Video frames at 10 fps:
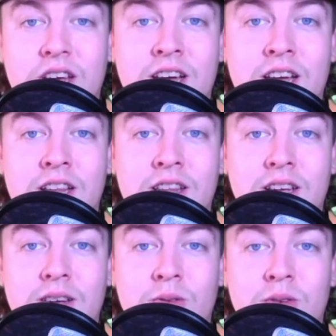And
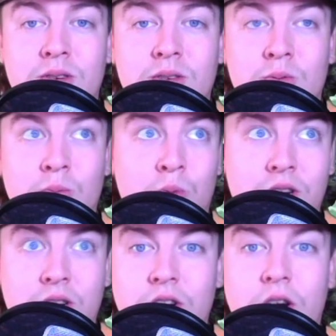
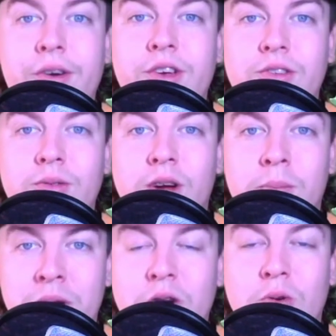one could argue
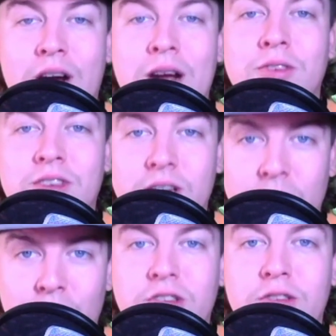bigger rivals than the
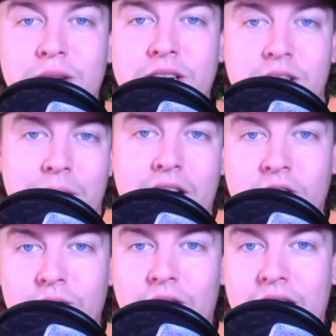Colts have been in the
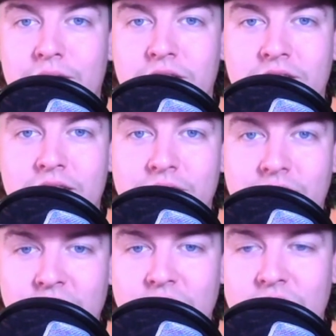past 5 to 7
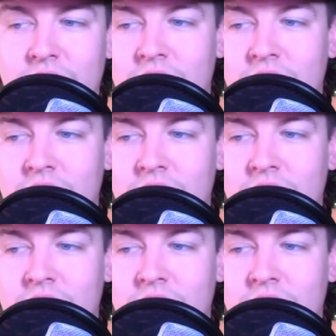years.